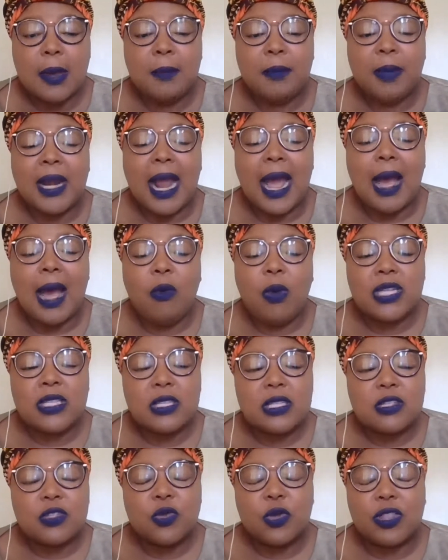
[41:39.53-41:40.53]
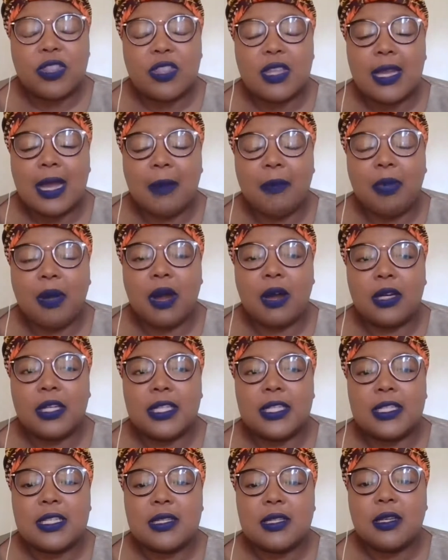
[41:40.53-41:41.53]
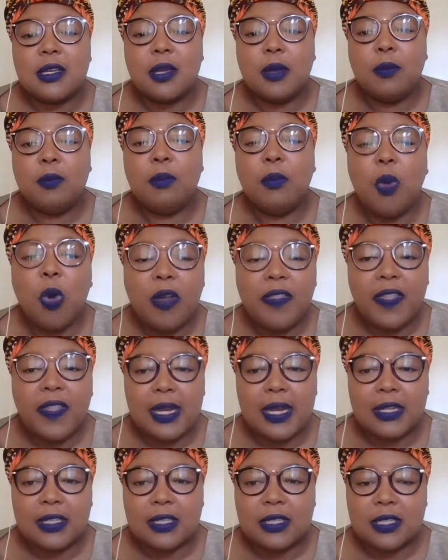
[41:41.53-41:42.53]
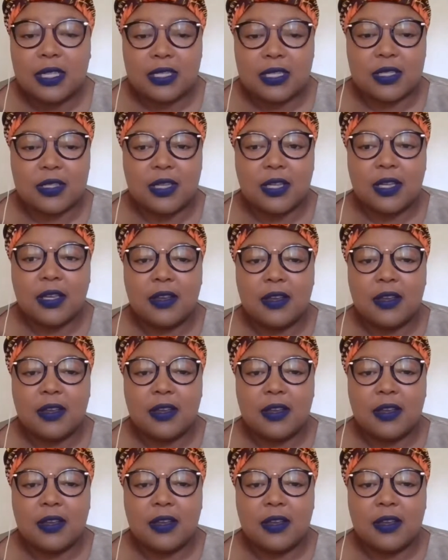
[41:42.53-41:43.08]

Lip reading: But I want us to think about it more than just